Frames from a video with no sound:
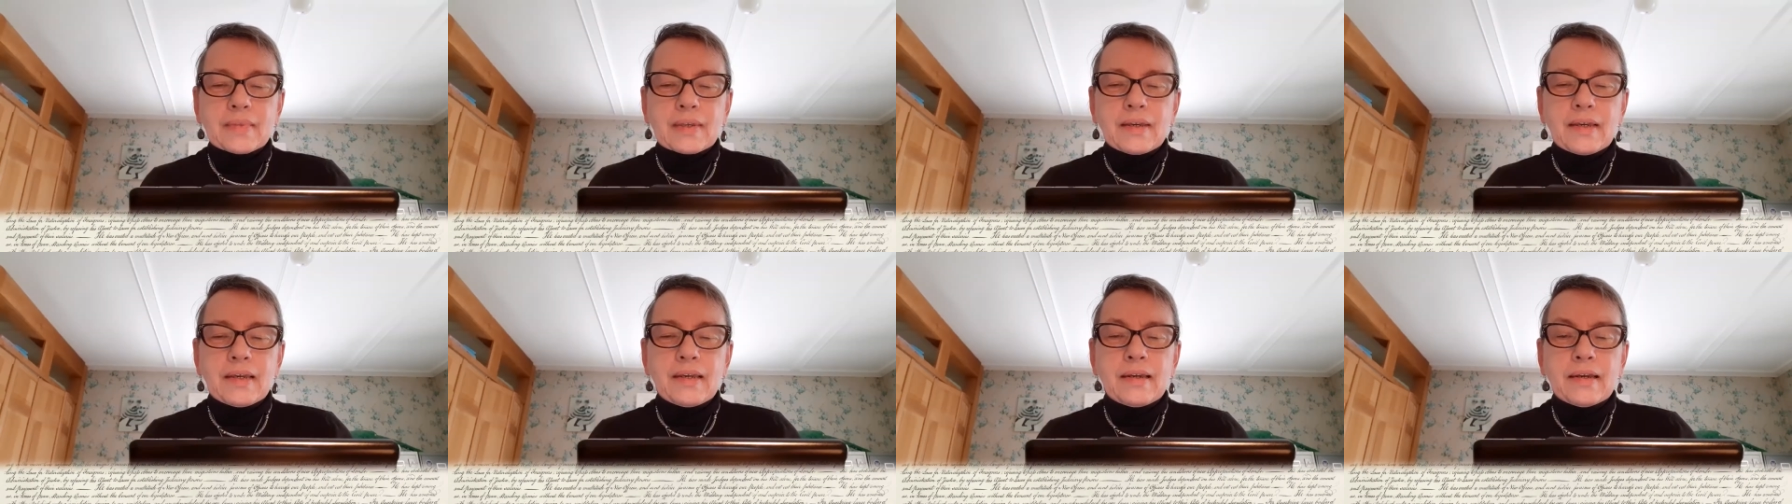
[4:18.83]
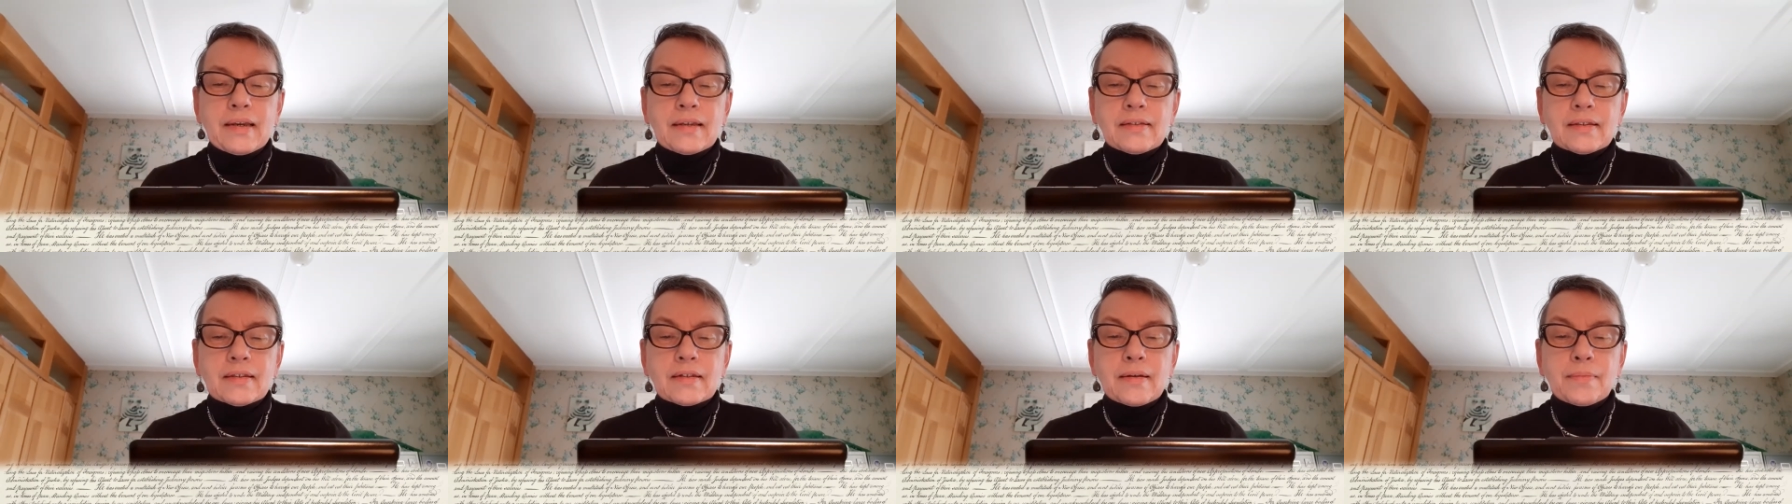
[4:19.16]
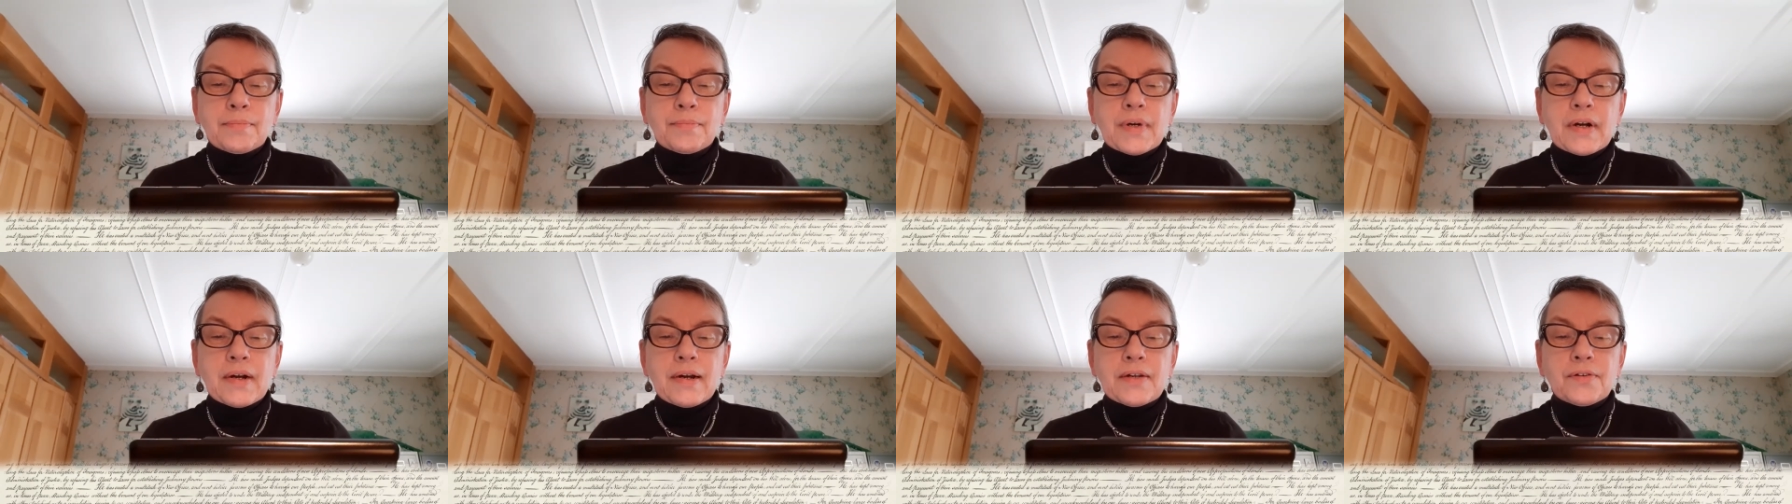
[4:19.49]
He has
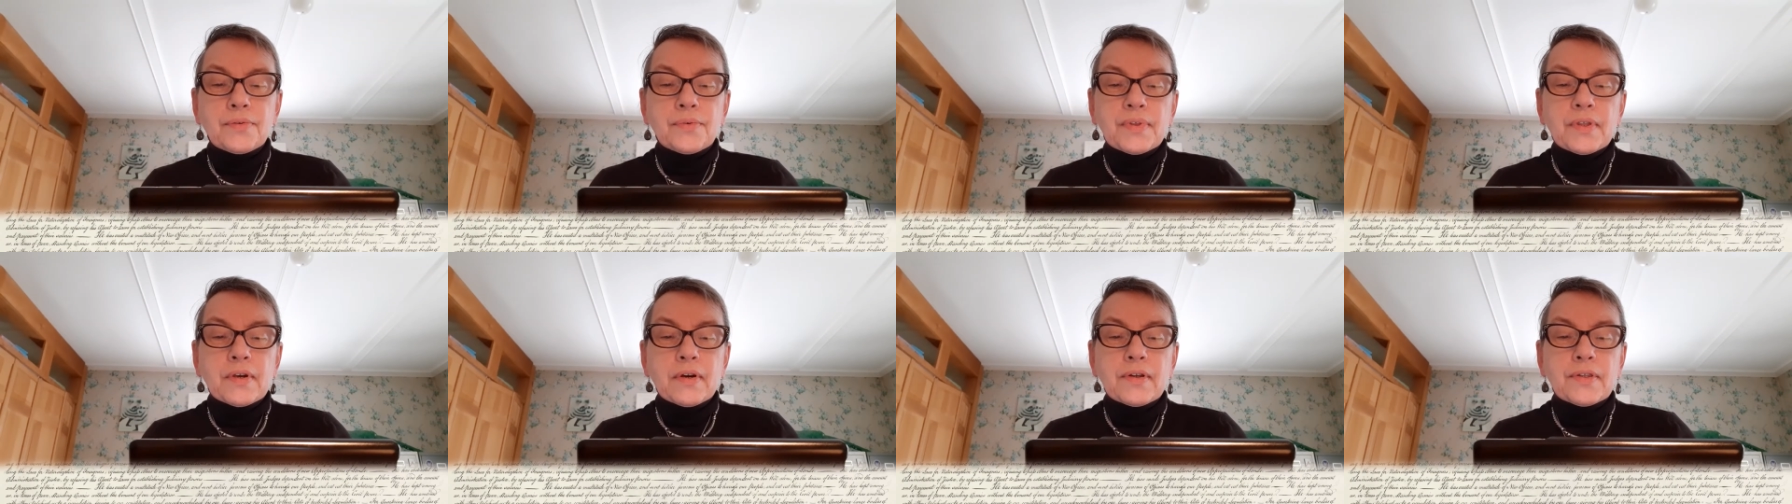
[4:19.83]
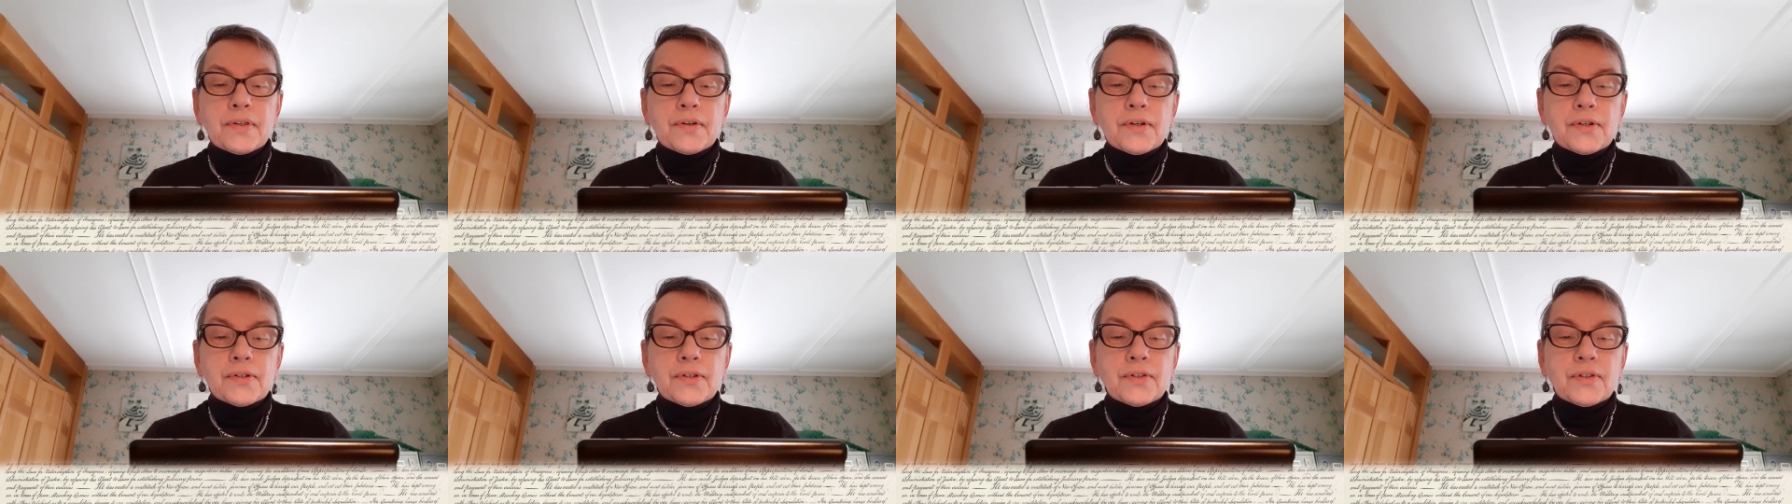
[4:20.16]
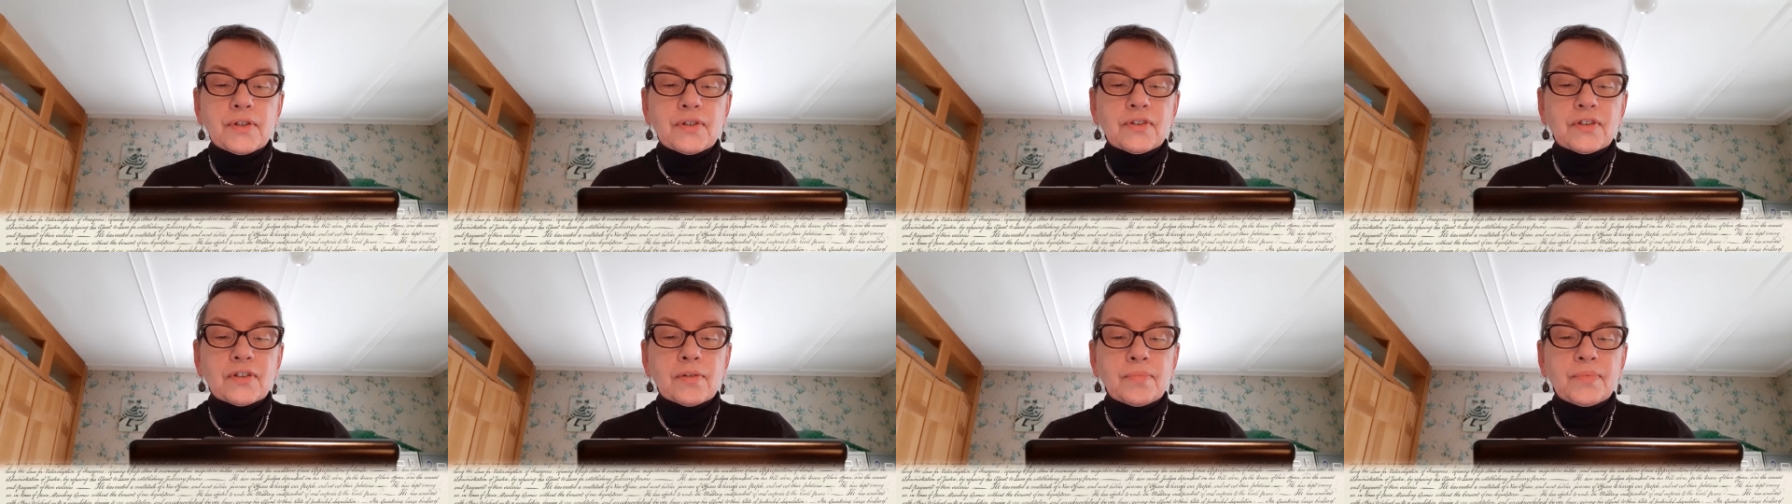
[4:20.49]
combined with others to
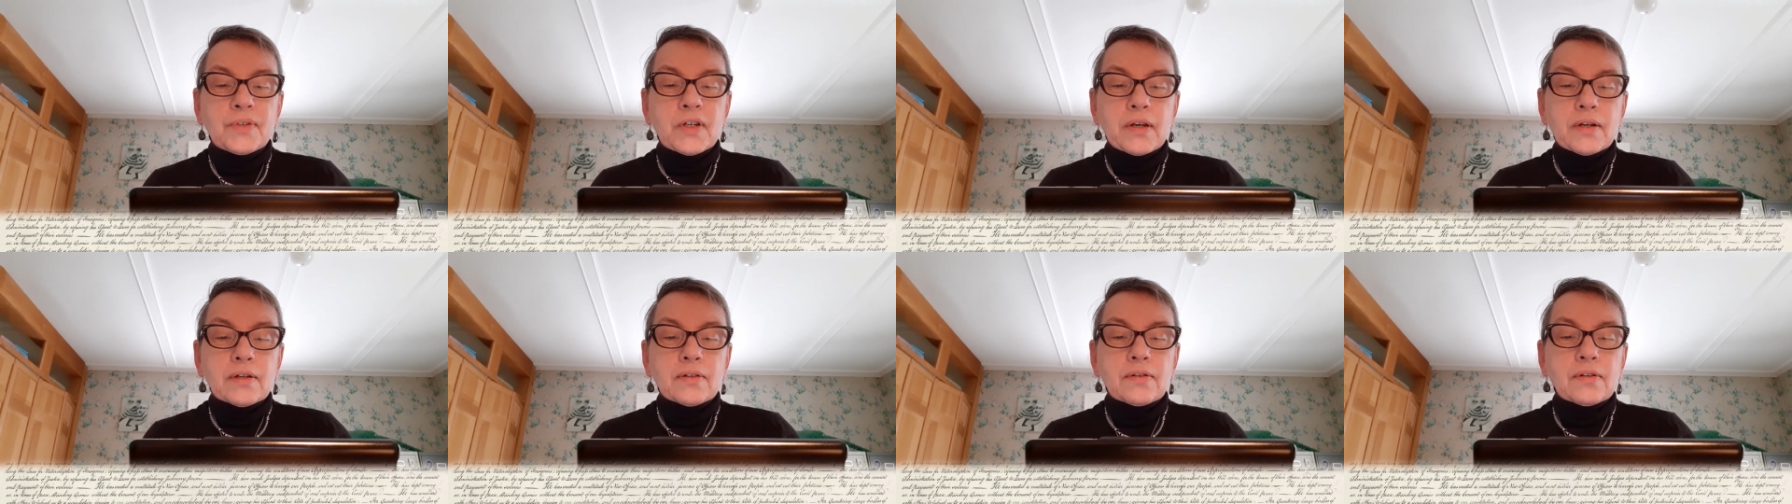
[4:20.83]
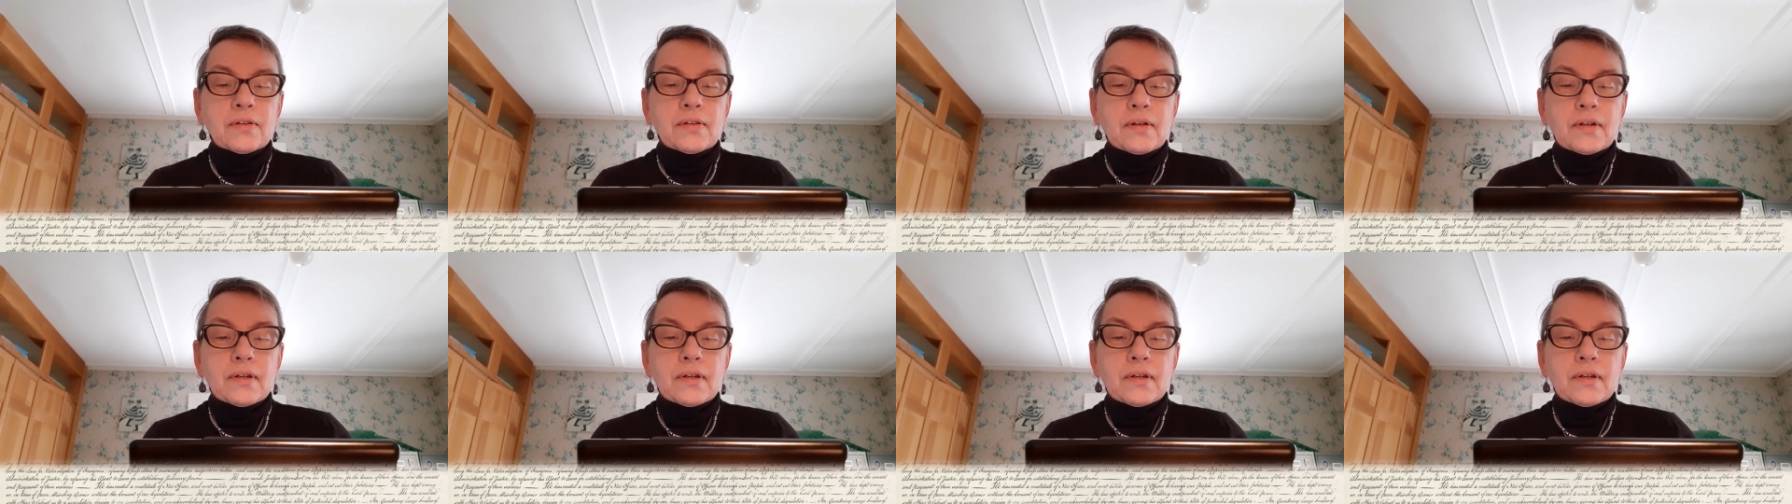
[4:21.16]
subject